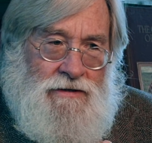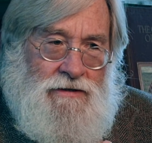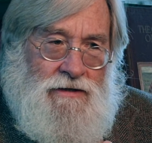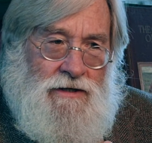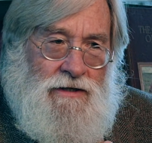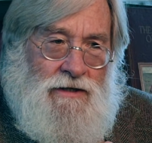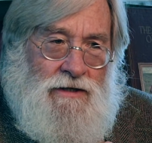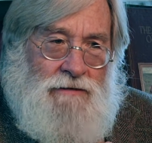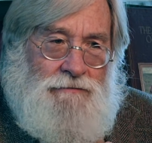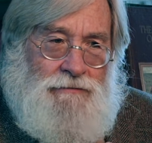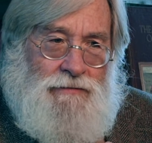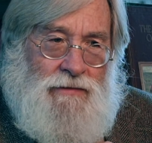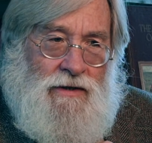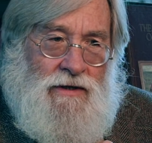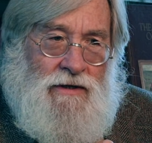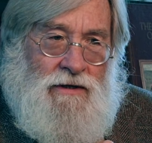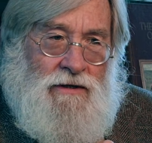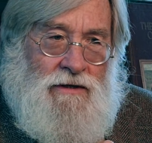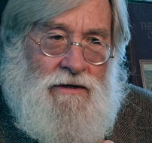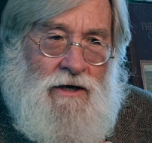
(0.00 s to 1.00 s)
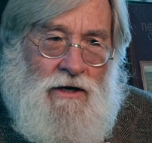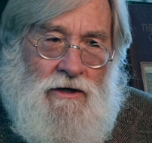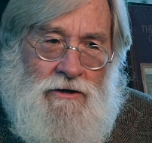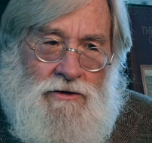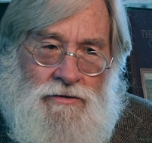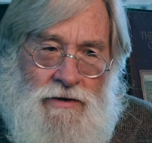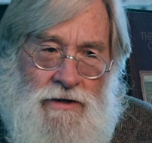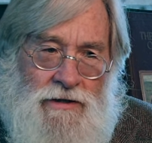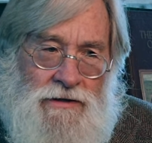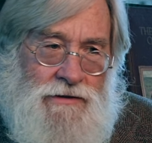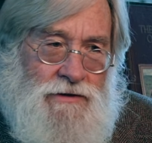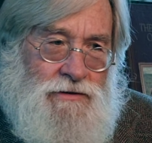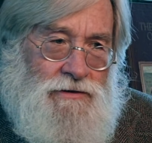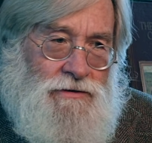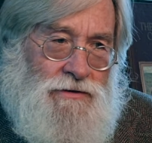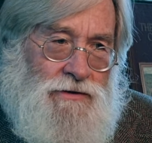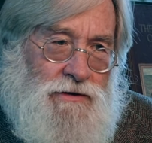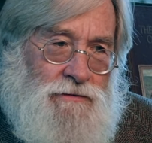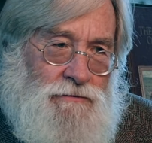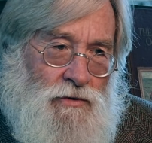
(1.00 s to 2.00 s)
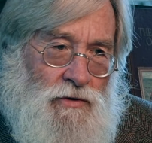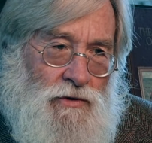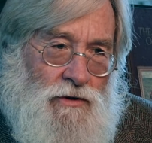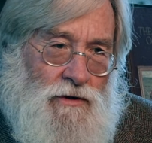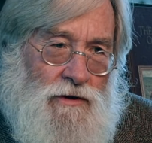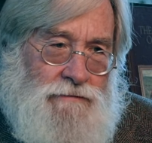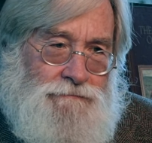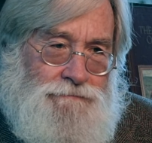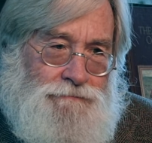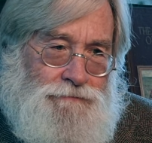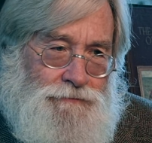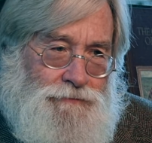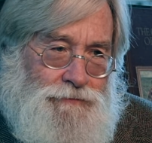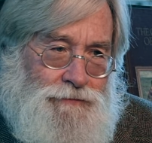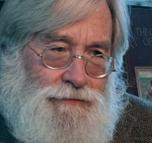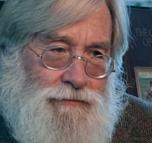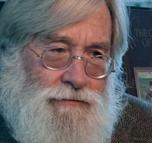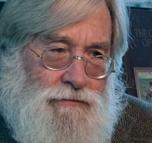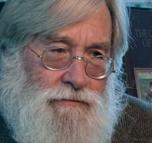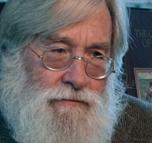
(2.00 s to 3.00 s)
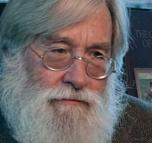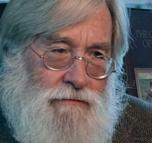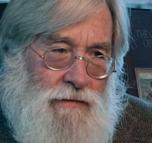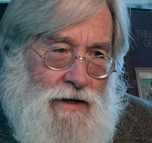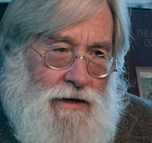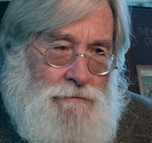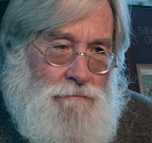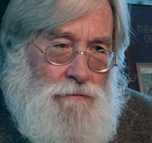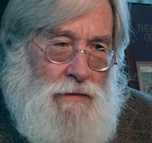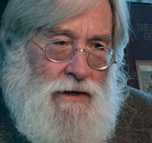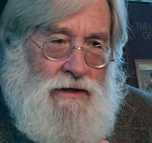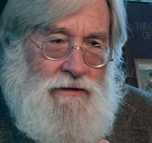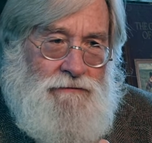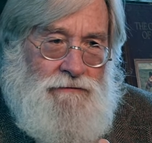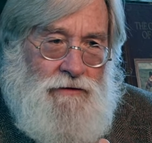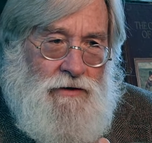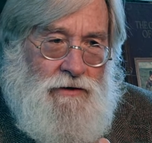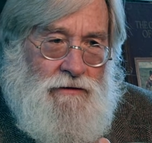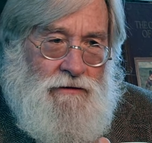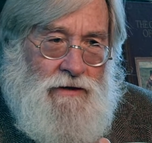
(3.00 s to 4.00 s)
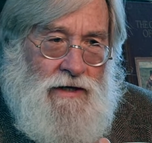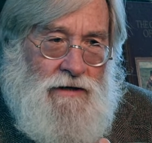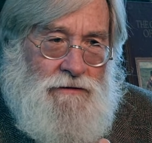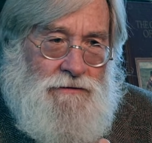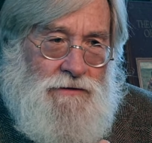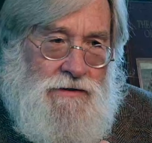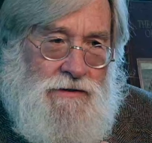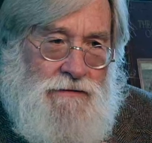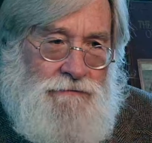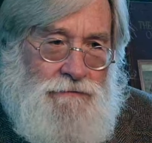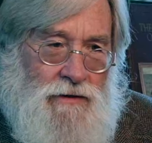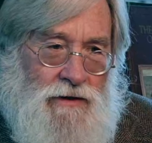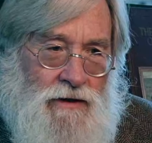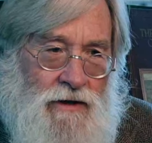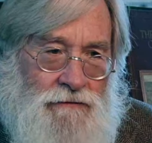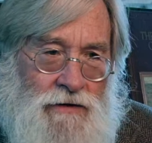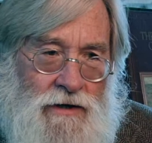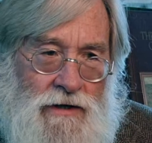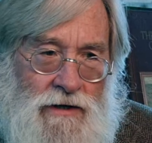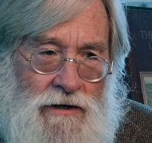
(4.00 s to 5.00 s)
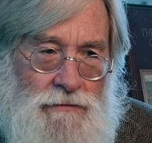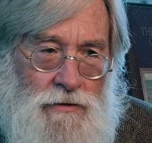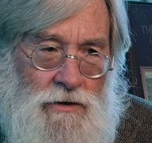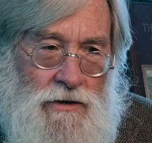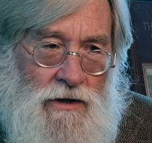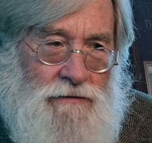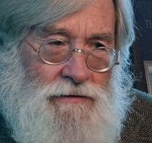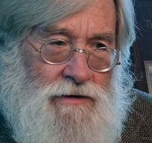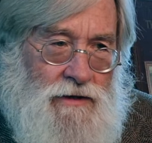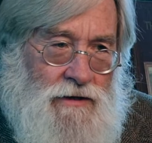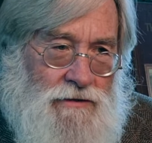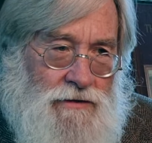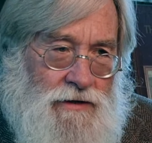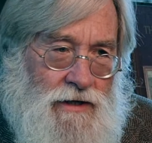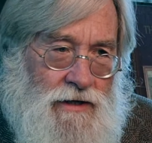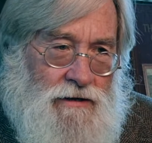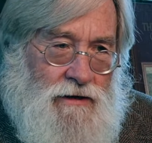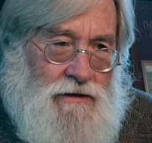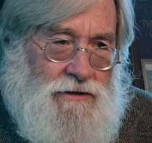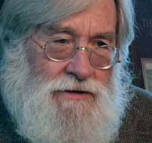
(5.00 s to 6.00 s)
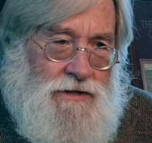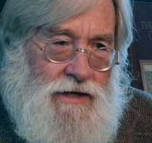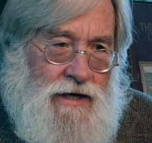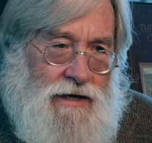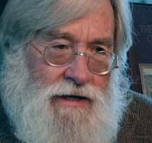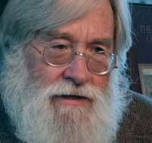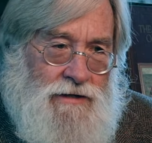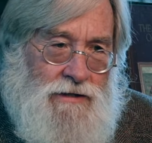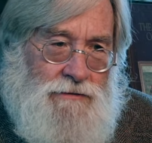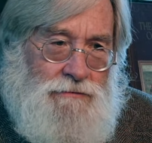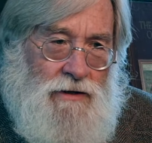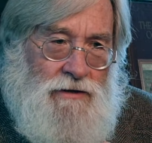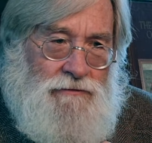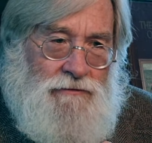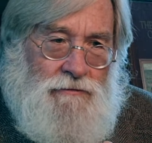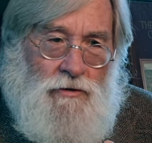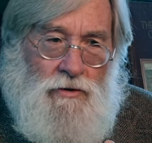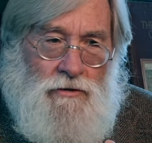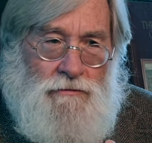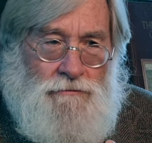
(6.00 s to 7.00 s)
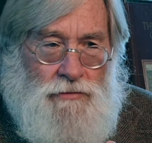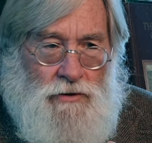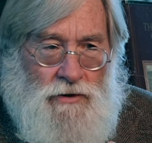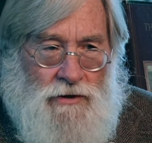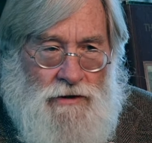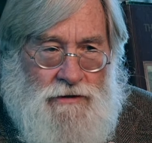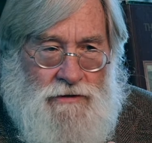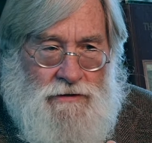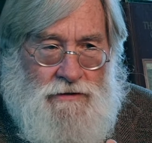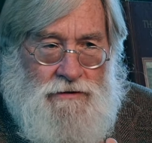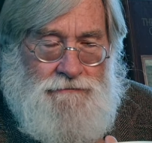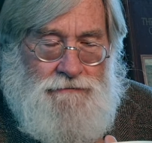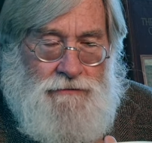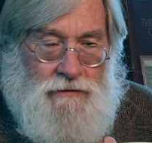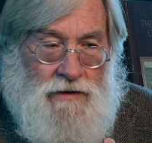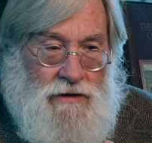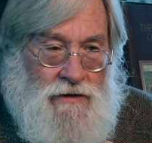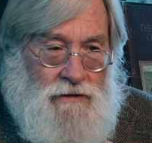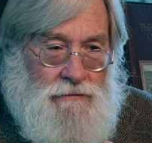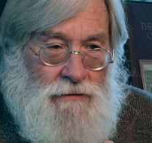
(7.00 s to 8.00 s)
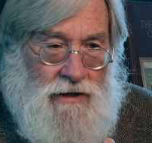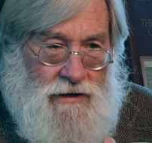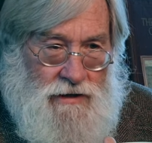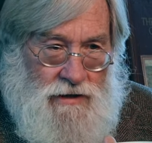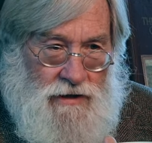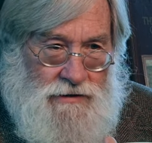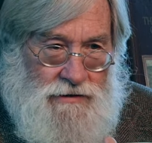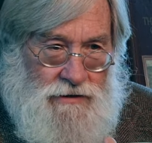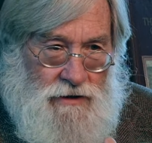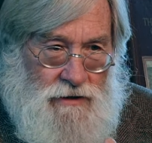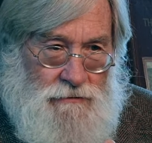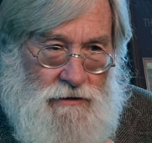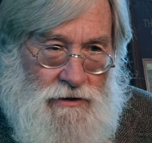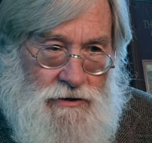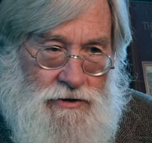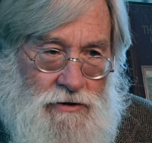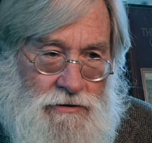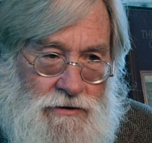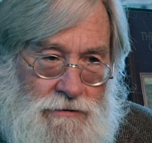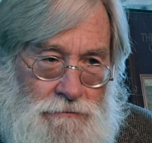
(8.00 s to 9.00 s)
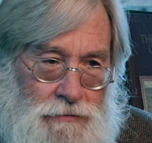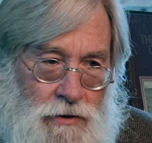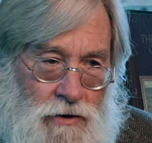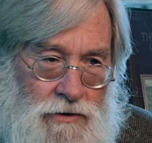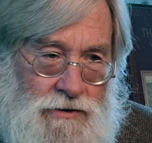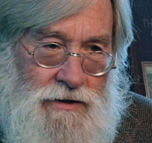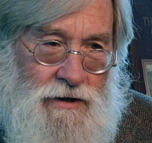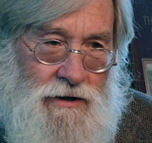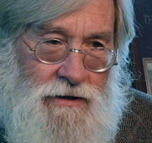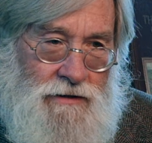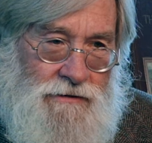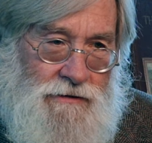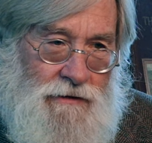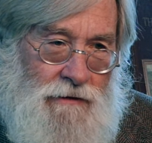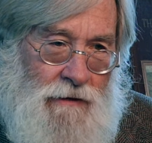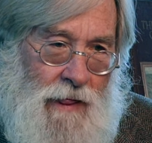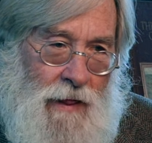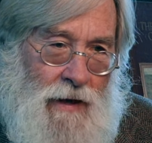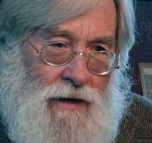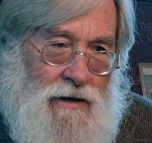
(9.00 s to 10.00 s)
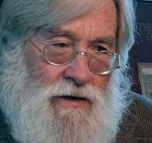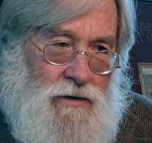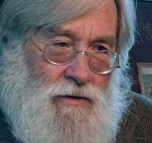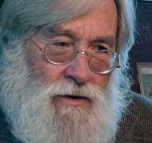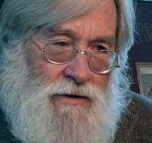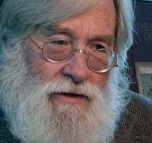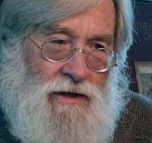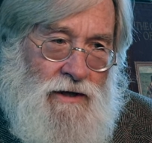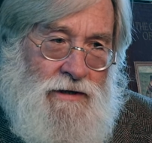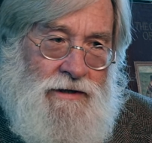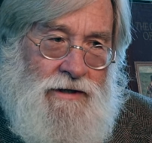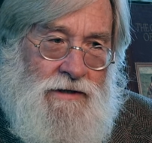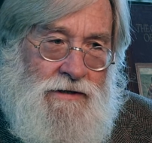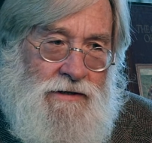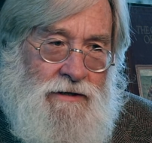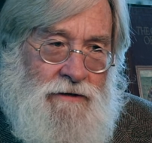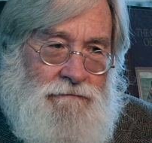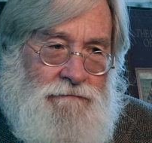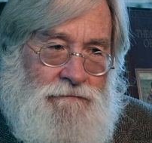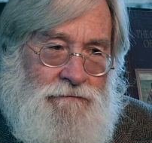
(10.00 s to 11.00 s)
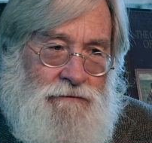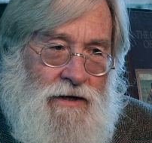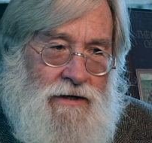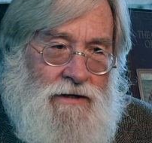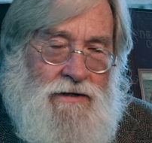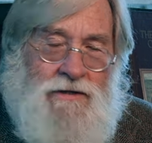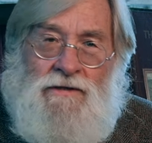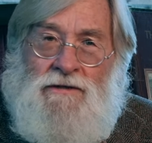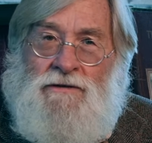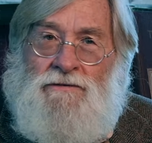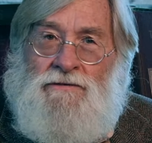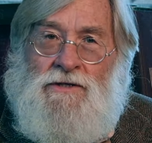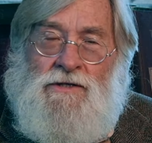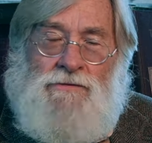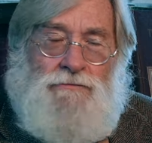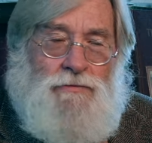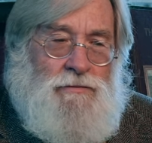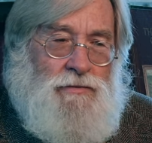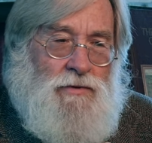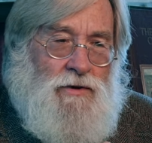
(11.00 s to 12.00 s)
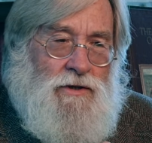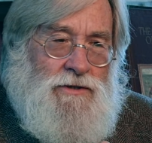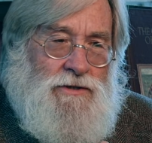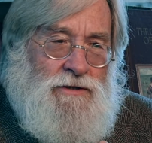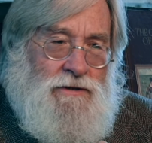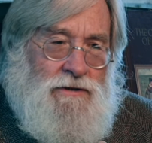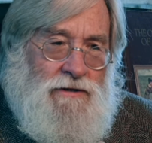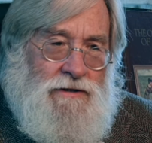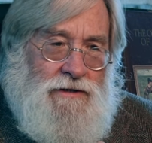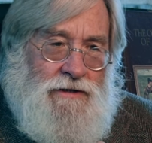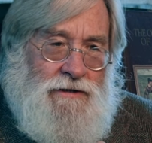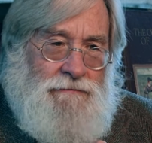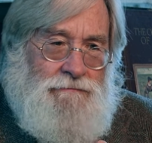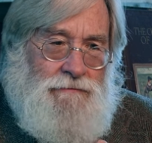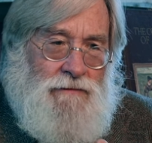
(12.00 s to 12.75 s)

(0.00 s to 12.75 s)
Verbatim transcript: um, color transitions, and more. Many photographs available on the internet are scans made from old books. In my case, here I'm going to show some postcards where the links have faded disproportionately.